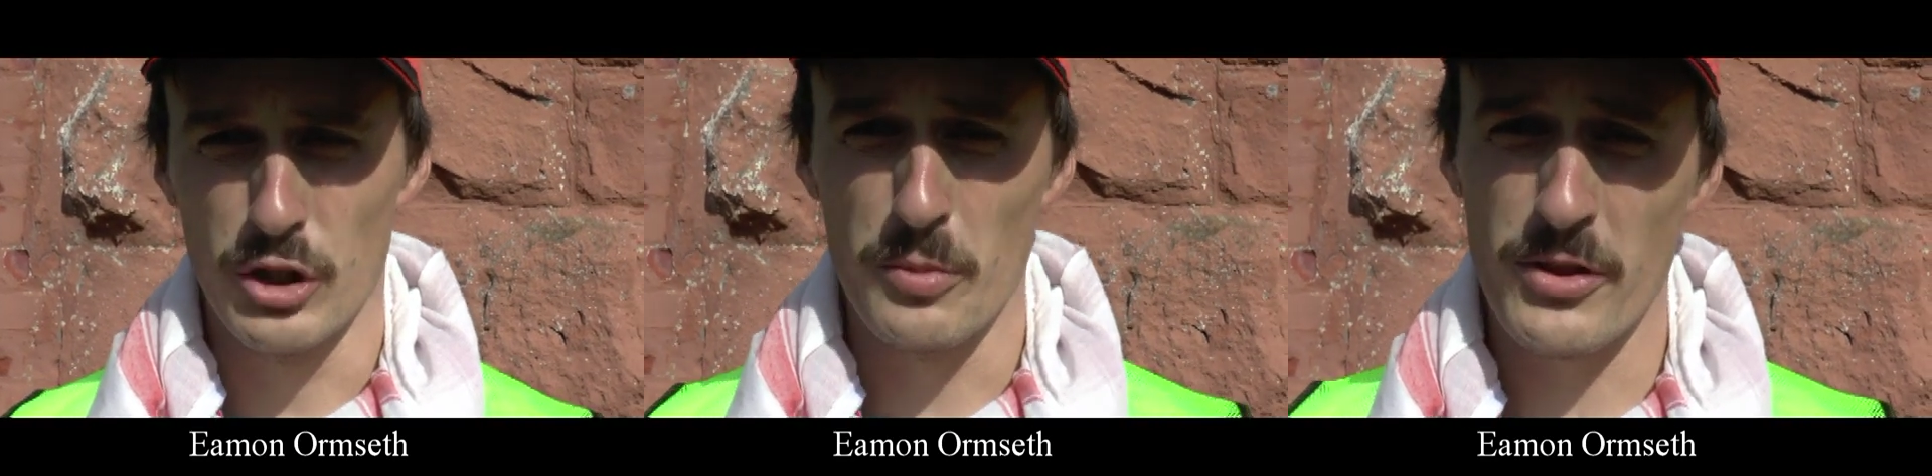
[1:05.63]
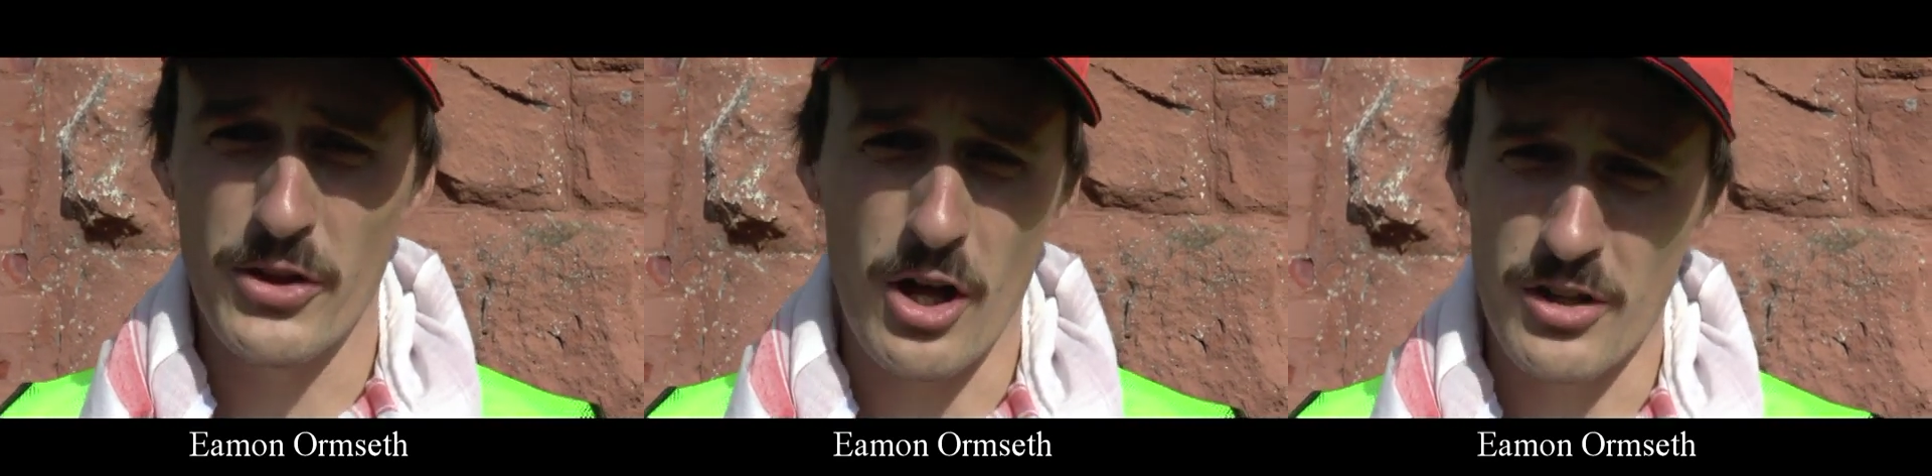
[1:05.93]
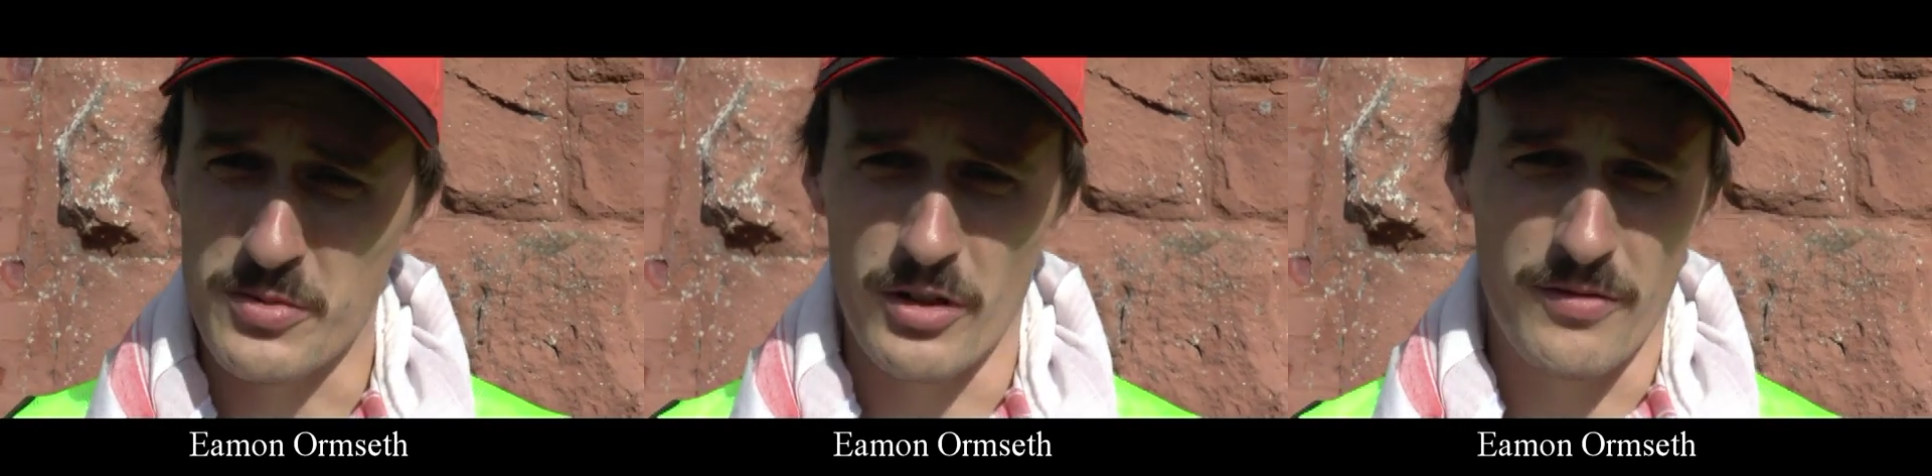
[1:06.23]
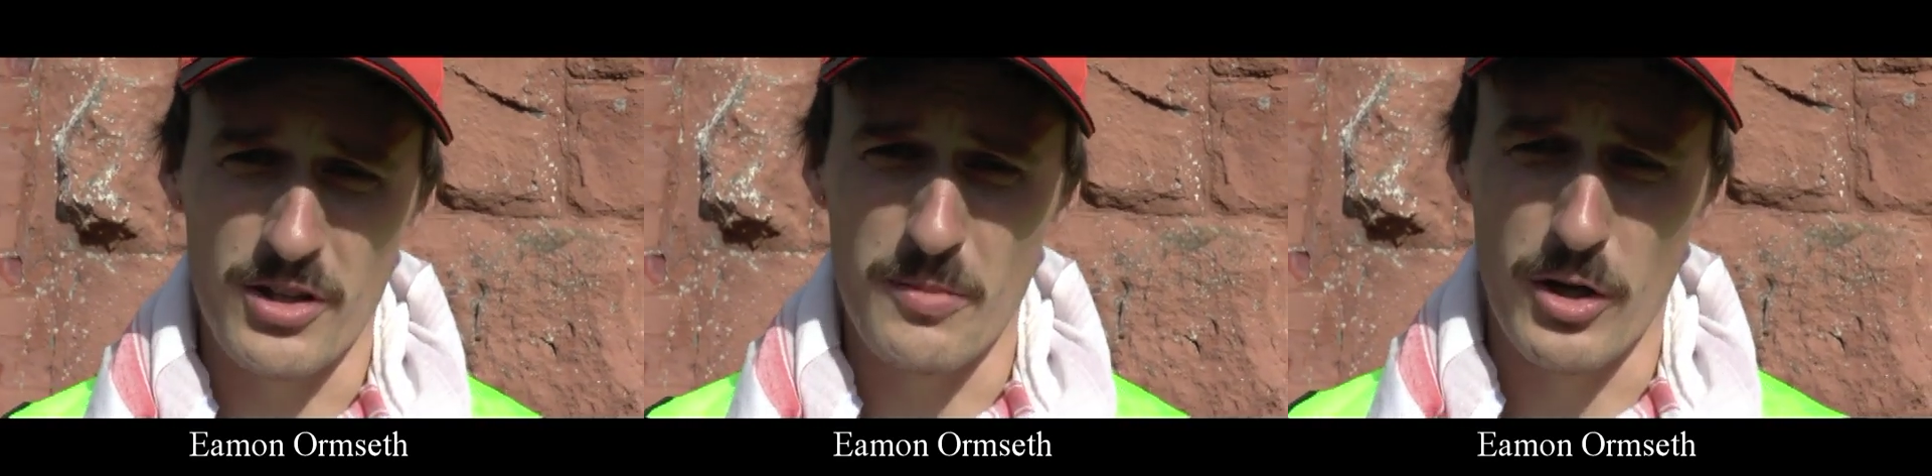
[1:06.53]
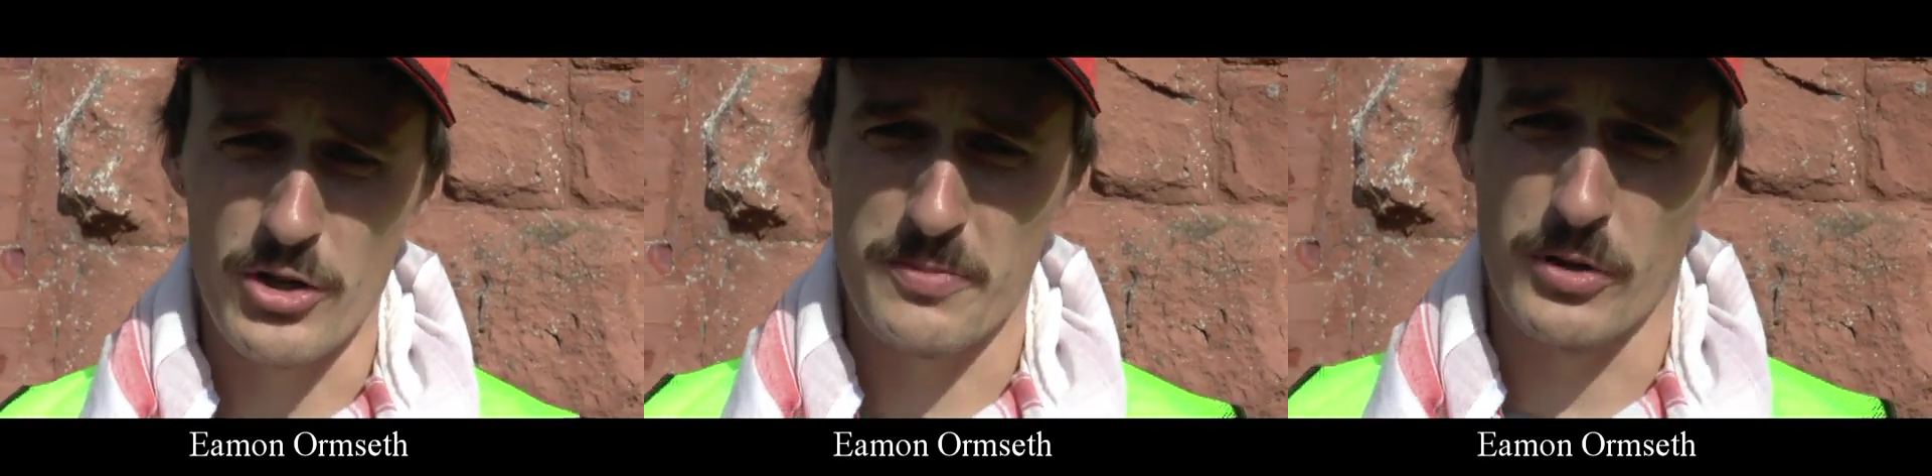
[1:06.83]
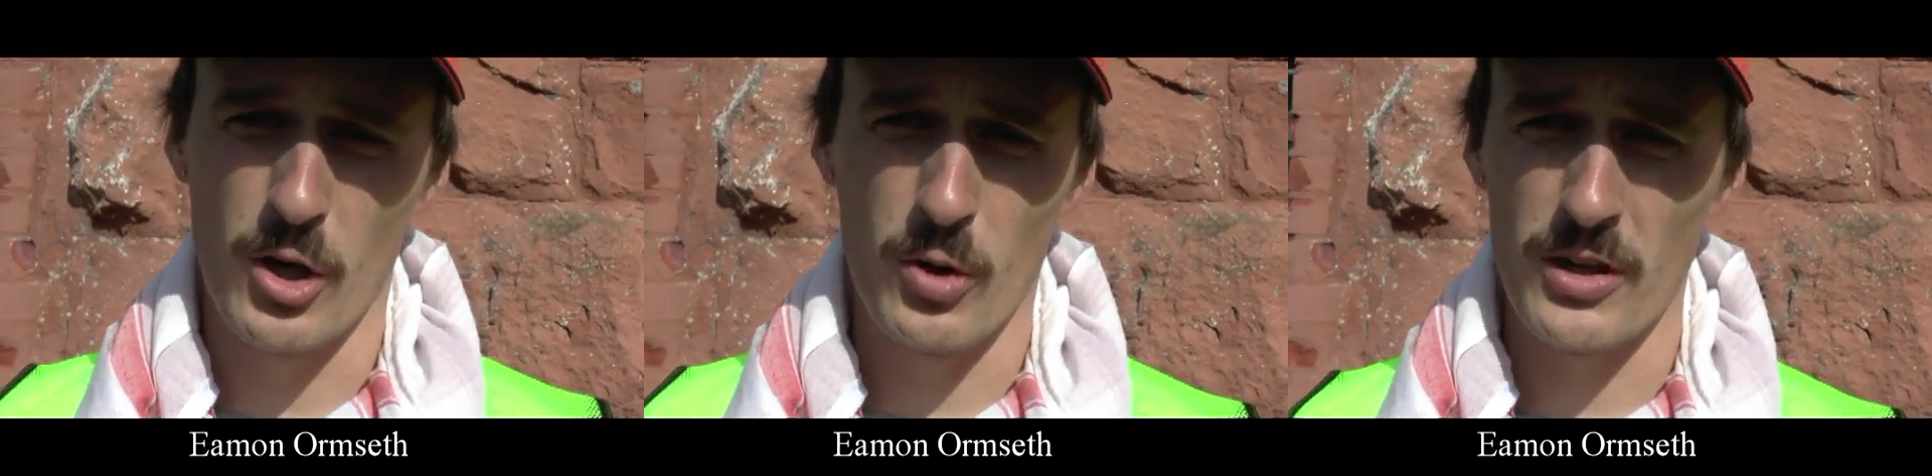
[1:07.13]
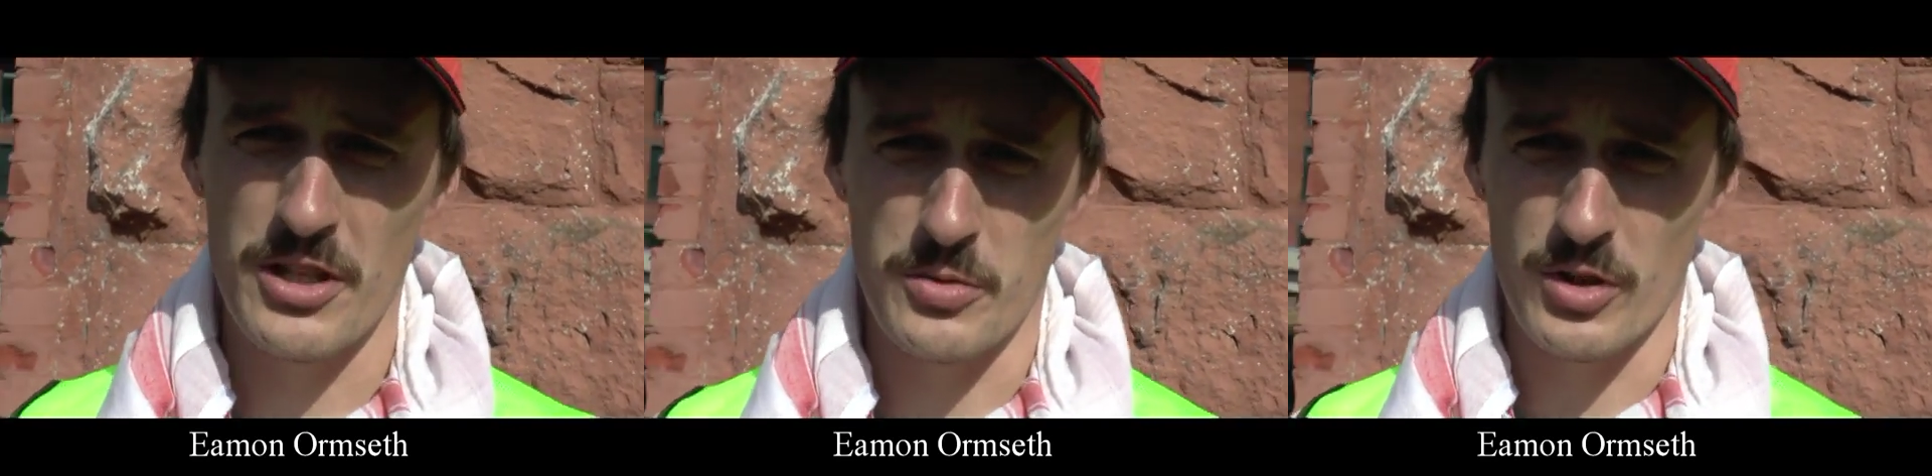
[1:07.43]
Blumenthal is one of the most
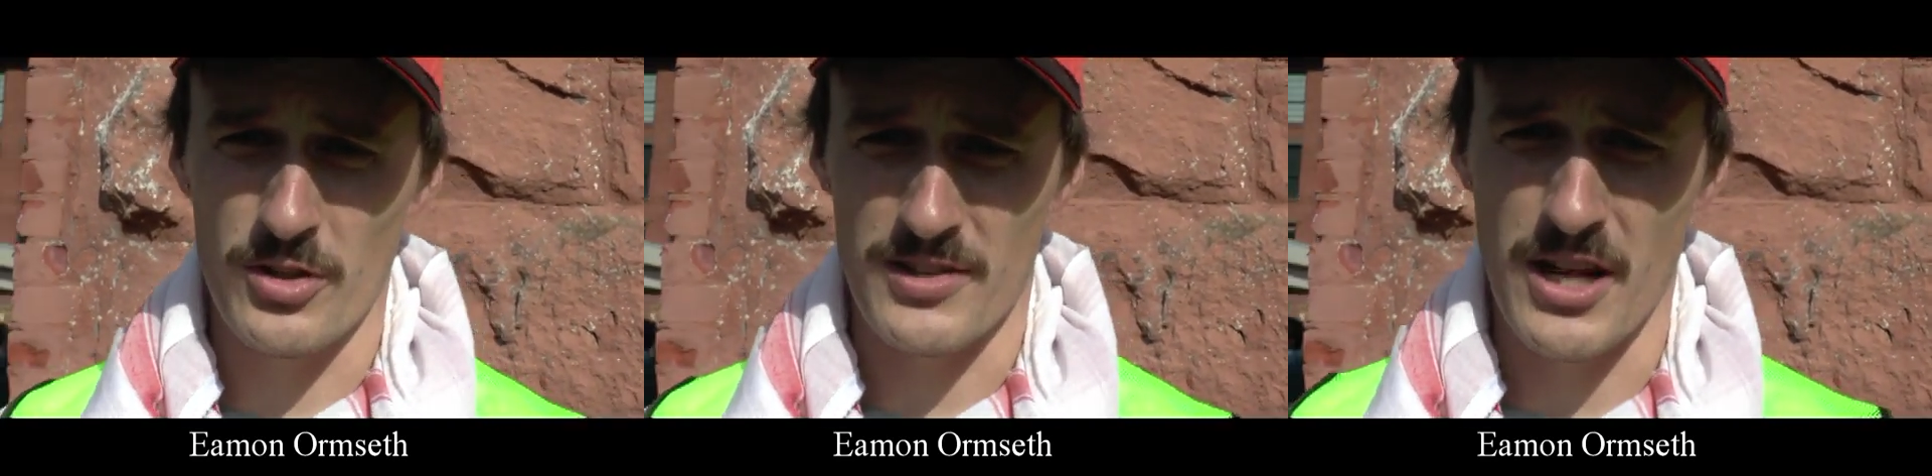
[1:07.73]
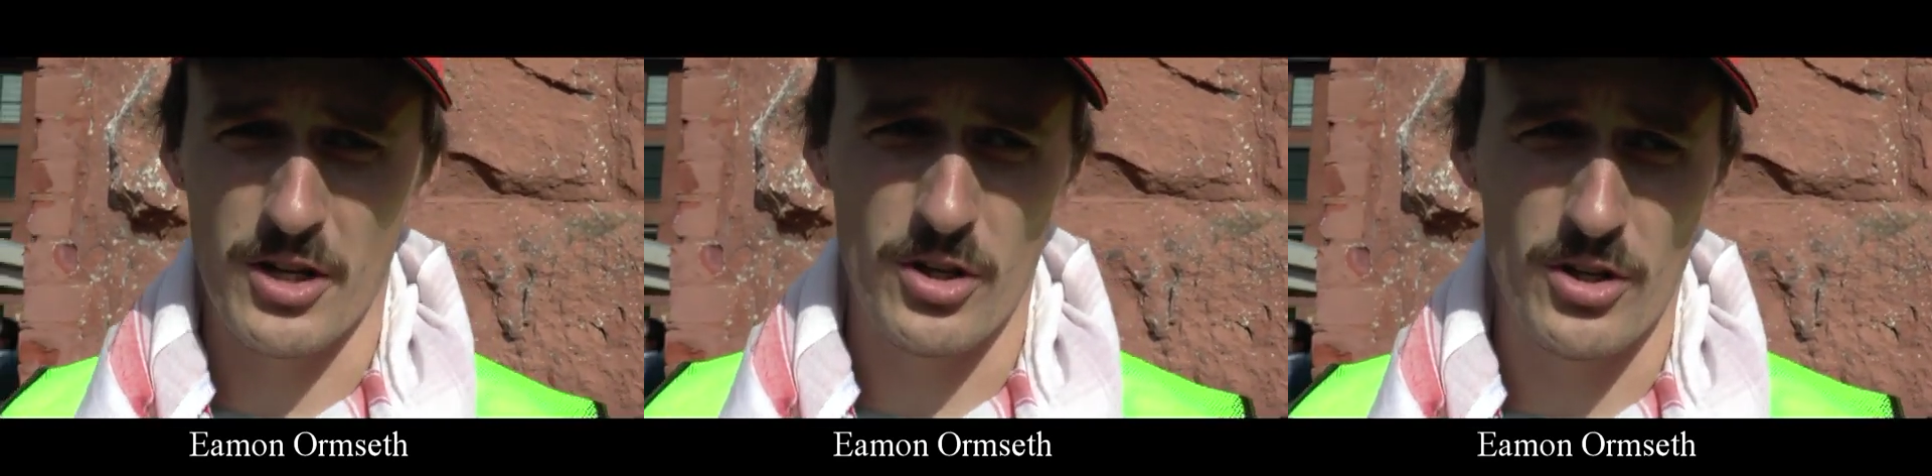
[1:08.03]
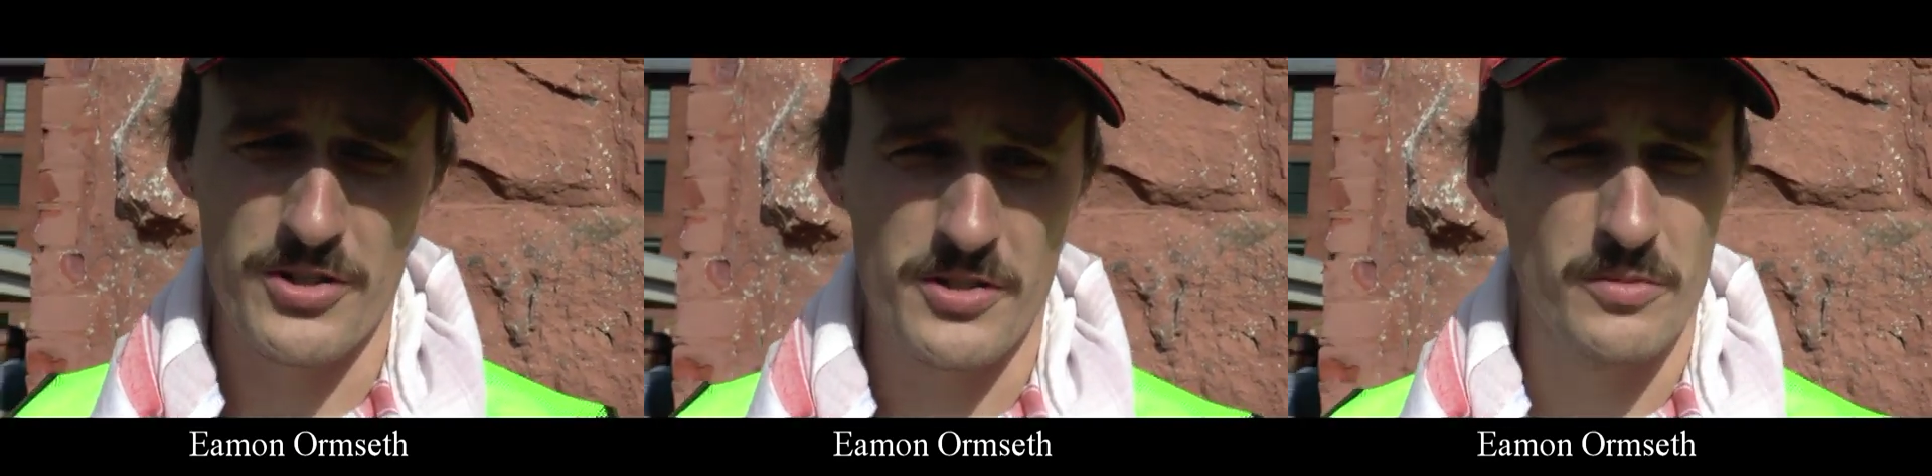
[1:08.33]
pro-Israel senators.